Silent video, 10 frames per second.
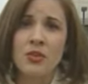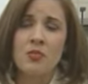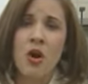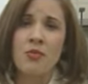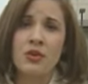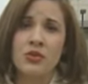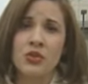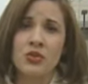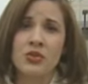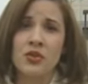The Department of
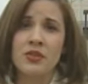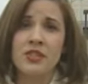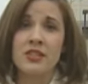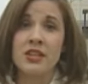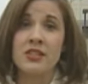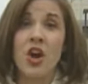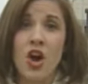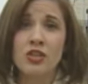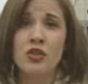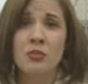Social Services has
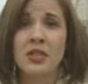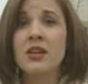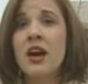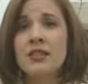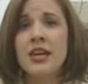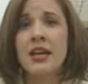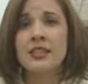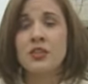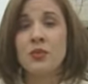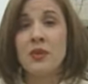also been
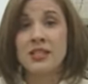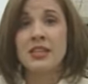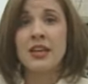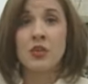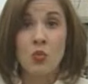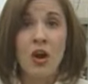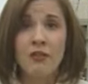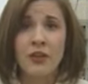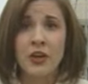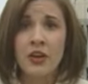contacted to investigate the
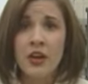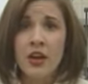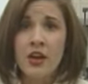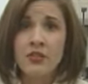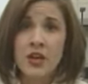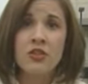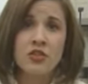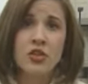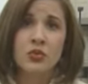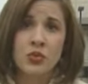welfare of the
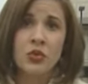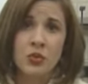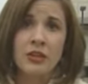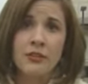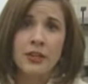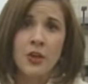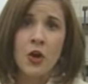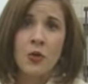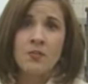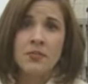other children who were living in the
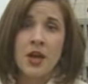home.